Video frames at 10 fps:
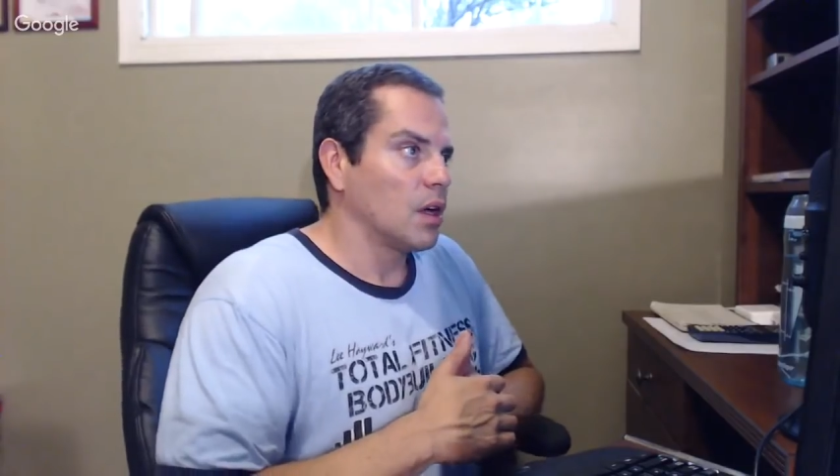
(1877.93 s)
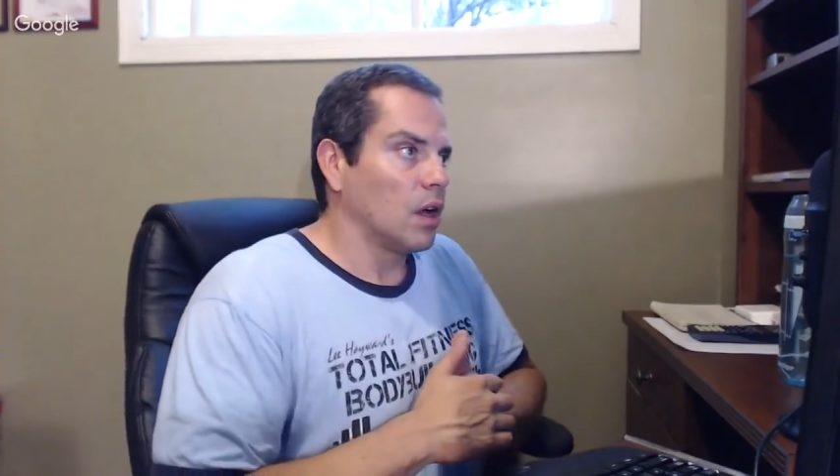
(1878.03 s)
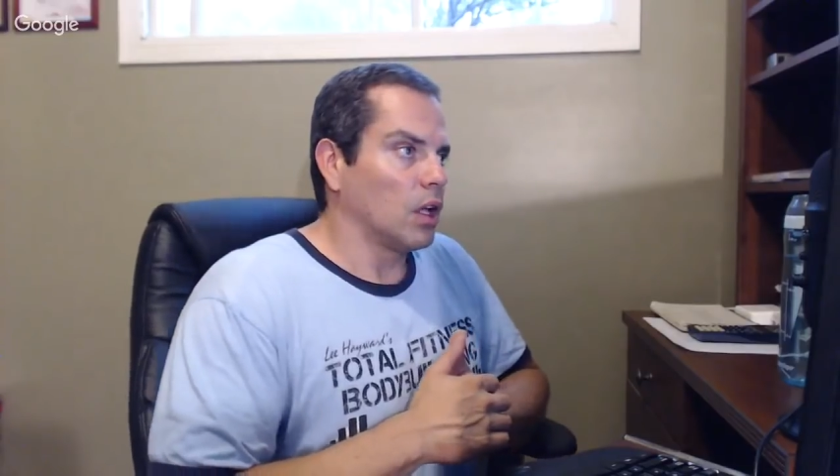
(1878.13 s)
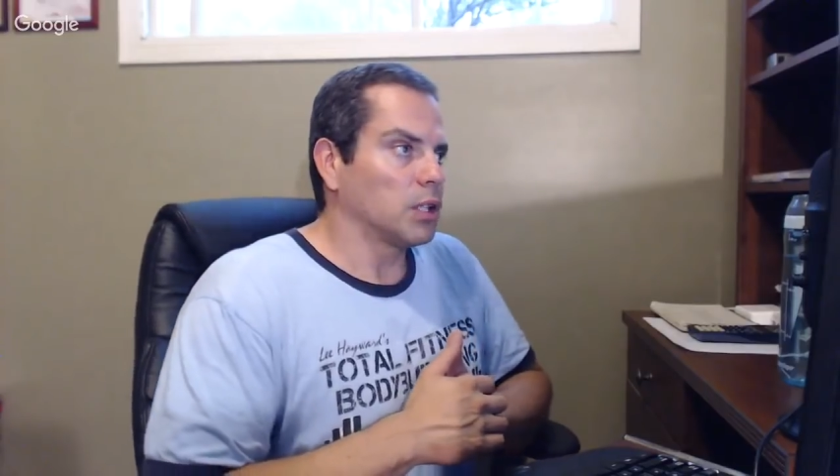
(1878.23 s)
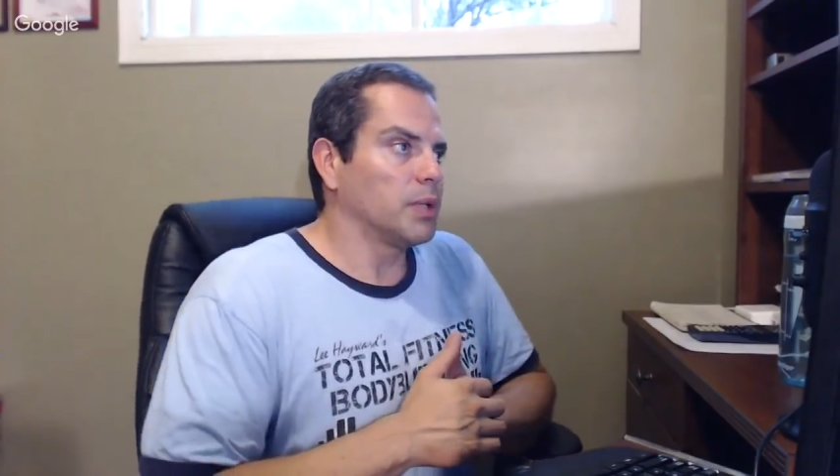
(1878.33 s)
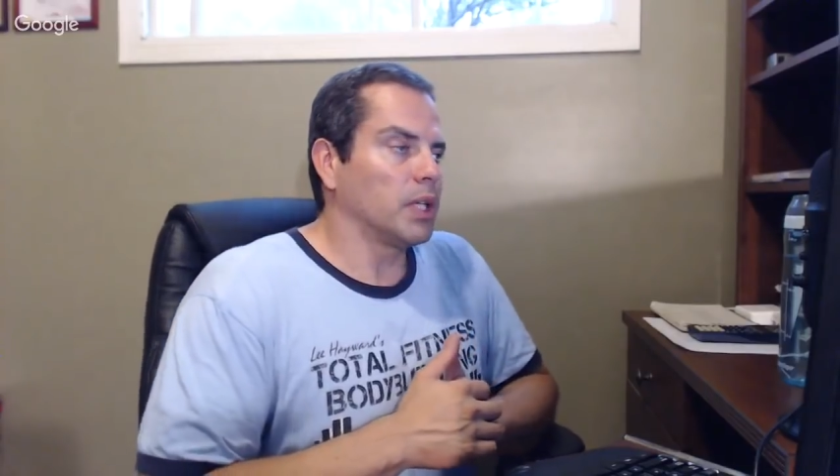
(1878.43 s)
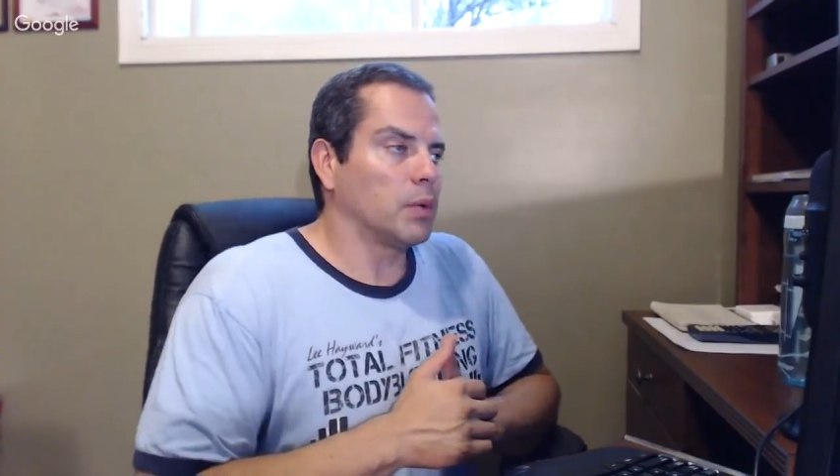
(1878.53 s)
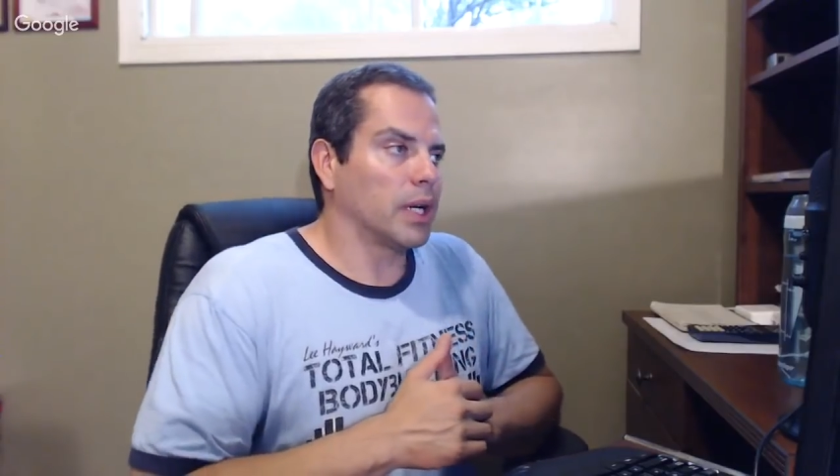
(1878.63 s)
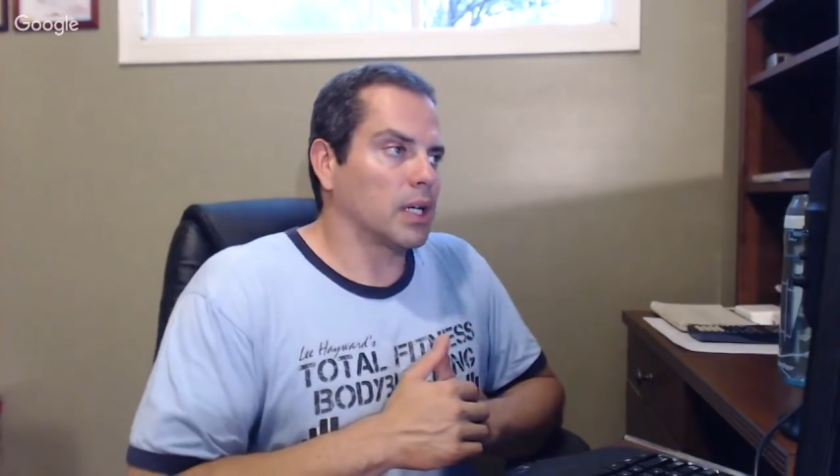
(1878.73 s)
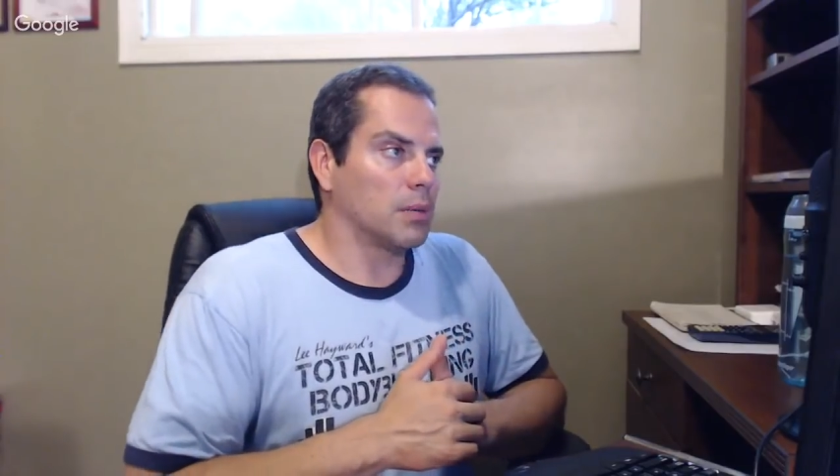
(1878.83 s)
Ultimately,
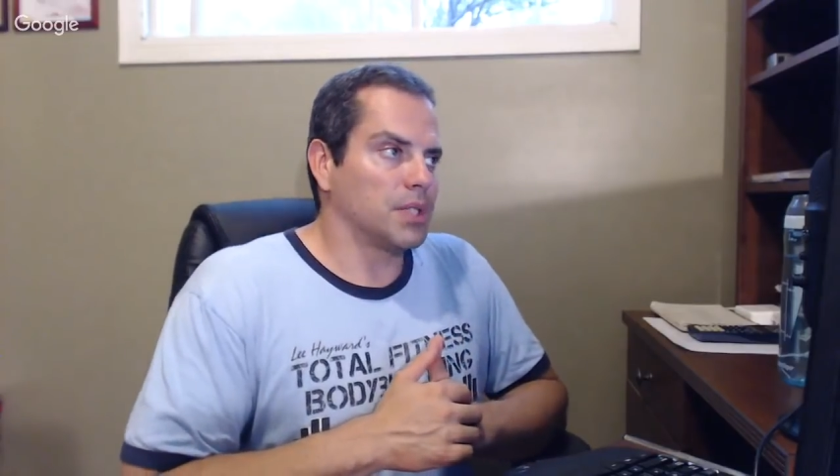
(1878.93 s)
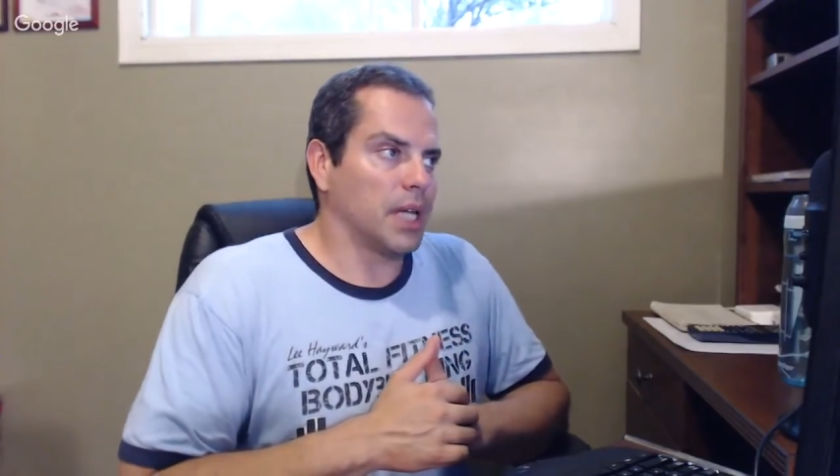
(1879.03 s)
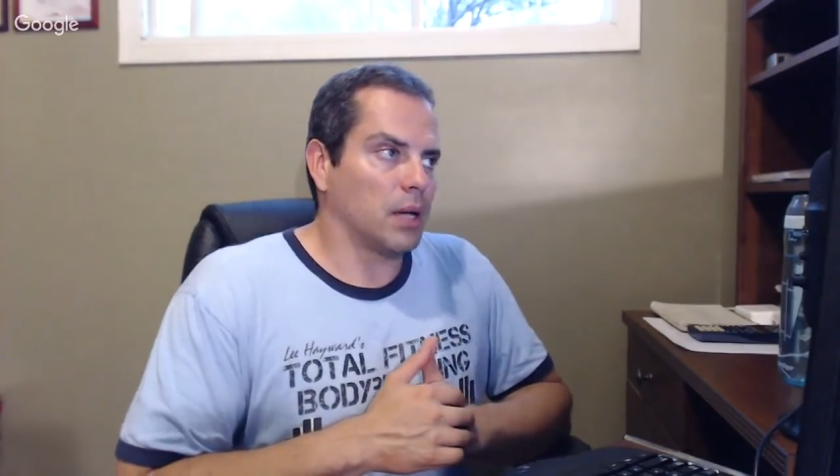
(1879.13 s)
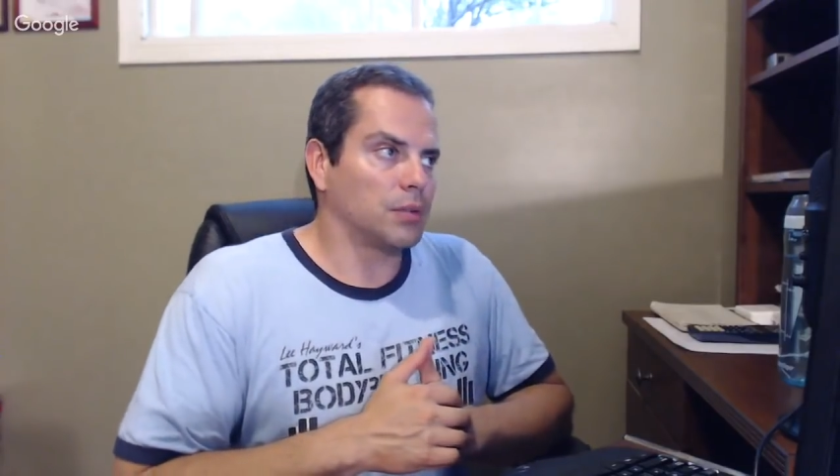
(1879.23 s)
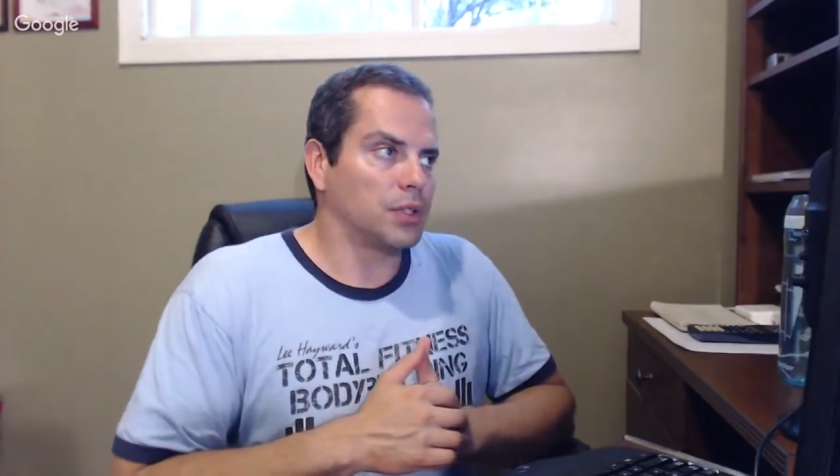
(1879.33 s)
what it comes down